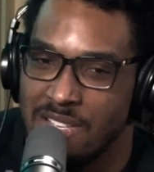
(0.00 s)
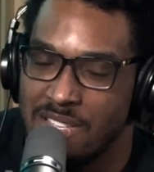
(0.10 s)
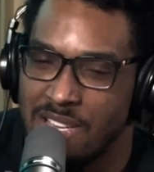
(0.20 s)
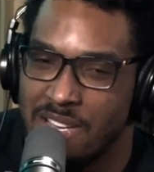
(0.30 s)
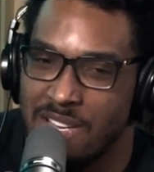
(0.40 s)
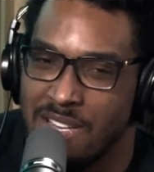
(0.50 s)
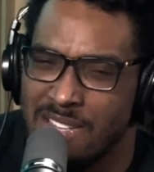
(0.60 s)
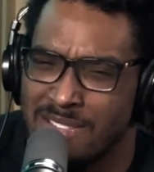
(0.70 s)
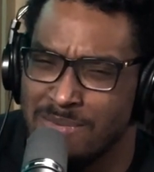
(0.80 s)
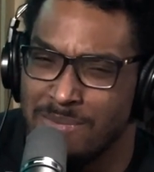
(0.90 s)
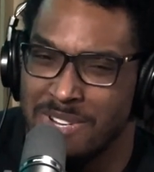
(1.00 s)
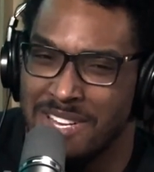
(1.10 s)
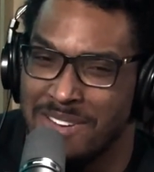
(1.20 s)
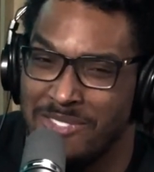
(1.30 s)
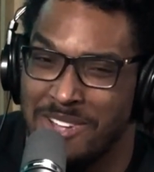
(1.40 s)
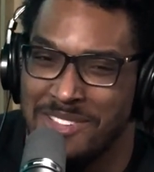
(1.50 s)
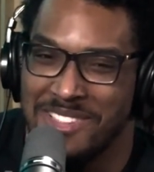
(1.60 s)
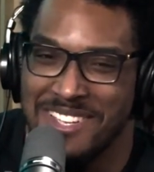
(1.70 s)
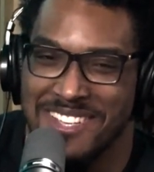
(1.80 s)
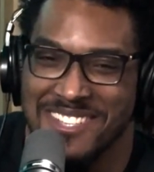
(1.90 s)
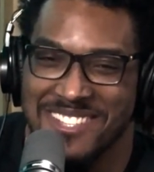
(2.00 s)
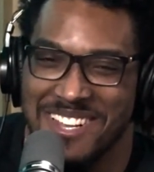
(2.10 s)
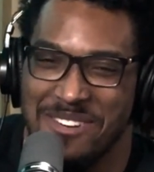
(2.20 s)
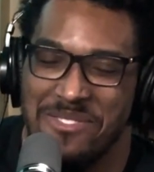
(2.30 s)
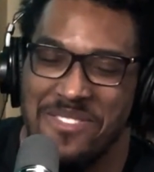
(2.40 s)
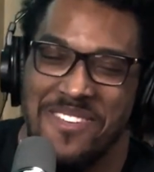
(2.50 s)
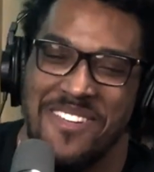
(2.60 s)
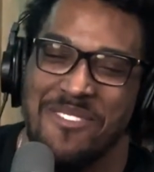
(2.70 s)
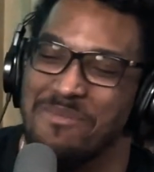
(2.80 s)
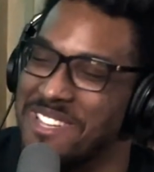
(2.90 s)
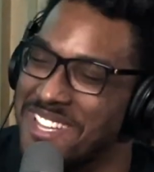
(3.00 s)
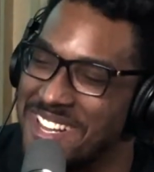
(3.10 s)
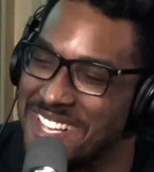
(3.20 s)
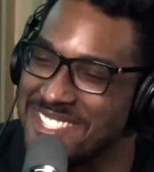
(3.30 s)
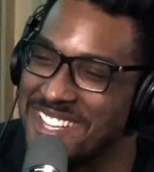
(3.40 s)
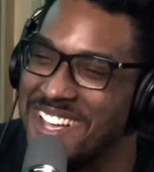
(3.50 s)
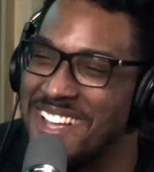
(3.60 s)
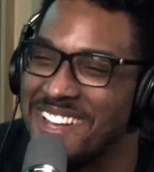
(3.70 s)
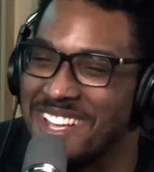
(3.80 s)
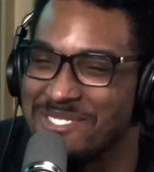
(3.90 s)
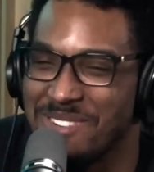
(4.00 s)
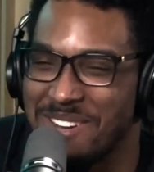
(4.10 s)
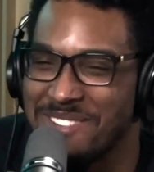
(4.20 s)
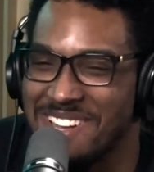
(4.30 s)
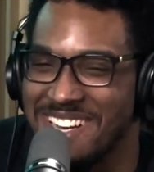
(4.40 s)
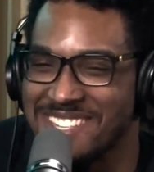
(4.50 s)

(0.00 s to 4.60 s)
It's weird out of all the things that but yeah, that's that's what I would like